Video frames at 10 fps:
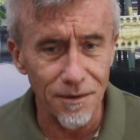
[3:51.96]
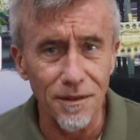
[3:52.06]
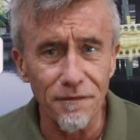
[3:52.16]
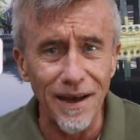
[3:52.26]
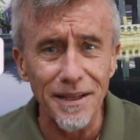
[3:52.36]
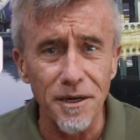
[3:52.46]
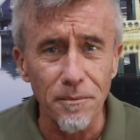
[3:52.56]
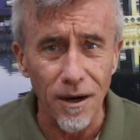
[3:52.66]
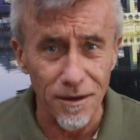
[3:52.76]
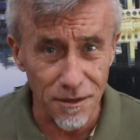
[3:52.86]
lavalier
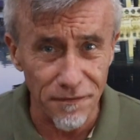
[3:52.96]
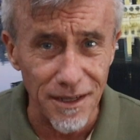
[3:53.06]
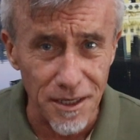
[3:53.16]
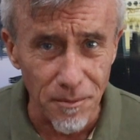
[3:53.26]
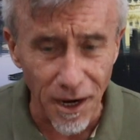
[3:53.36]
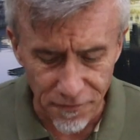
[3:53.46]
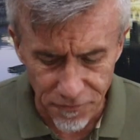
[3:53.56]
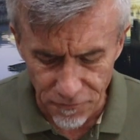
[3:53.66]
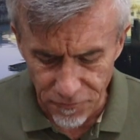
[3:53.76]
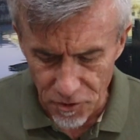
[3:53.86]
mic
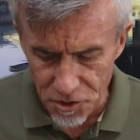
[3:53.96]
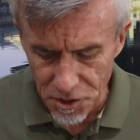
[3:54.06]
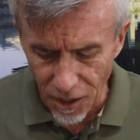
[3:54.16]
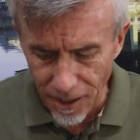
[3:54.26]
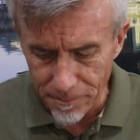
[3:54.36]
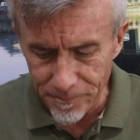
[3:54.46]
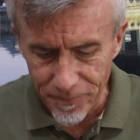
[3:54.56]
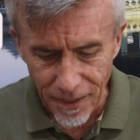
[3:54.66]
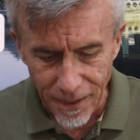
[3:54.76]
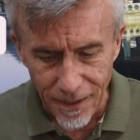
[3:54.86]
for the first time,
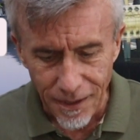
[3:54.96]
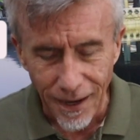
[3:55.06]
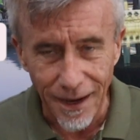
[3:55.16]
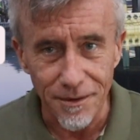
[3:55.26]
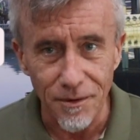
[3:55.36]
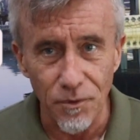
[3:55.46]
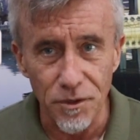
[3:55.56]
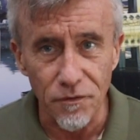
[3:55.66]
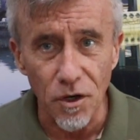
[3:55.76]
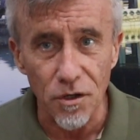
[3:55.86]
and
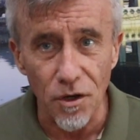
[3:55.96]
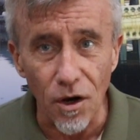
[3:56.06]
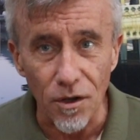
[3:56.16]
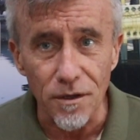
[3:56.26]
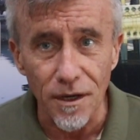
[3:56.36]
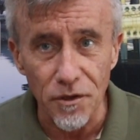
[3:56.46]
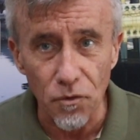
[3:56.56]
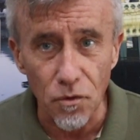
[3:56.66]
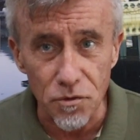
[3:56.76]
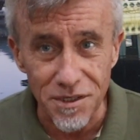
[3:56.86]
when you've got it on and
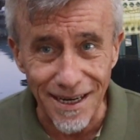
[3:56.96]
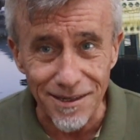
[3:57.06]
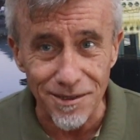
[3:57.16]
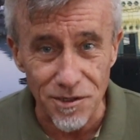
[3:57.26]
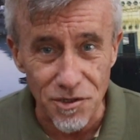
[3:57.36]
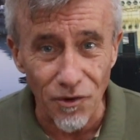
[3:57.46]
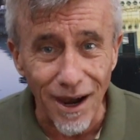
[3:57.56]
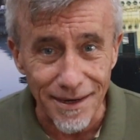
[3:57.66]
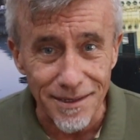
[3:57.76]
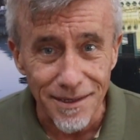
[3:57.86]
you're all settled, it's
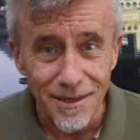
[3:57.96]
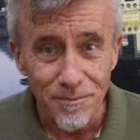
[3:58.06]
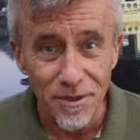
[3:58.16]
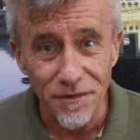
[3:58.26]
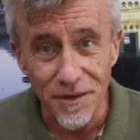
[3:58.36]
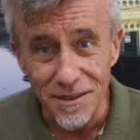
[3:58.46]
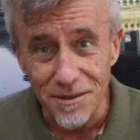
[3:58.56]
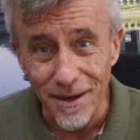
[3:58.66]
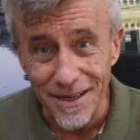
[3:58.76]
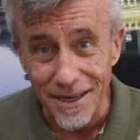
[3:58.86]
great. But if you need
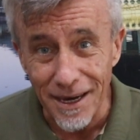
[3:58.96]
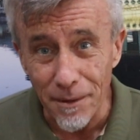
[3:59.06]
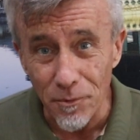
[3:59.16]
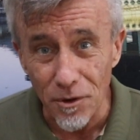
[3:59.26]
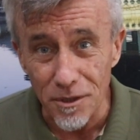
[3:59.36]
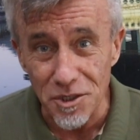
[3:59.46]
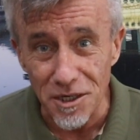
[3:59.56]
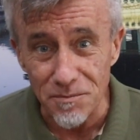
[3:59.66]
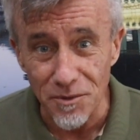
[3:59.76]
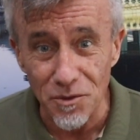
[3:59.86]
to make a camera
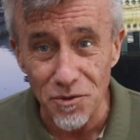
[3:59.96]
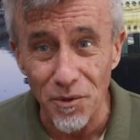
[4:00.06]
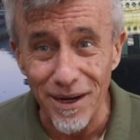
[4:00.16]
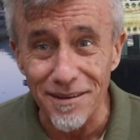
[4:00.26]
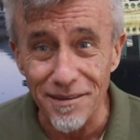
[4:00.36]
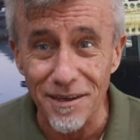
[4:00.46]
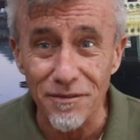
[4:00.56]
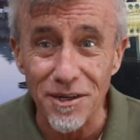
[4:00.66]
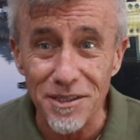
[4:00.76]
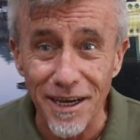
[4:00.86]
adjustment or do anything,
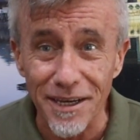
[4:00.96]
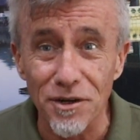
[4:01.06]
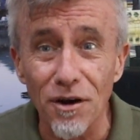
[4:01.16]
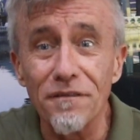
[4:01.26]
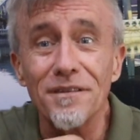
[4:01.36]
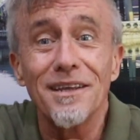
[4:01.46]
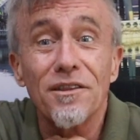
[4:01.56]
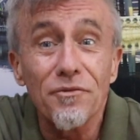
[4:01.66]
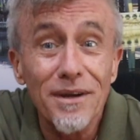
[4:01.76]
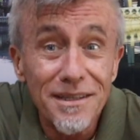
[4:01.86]
you've got to take it off and then
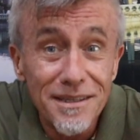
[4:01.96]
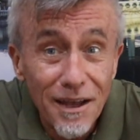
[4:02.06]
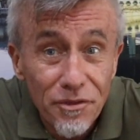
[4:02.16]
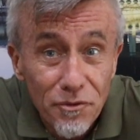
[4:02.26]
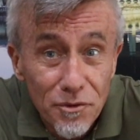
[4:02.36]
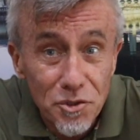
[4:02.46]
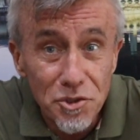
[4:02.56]
thread it down through your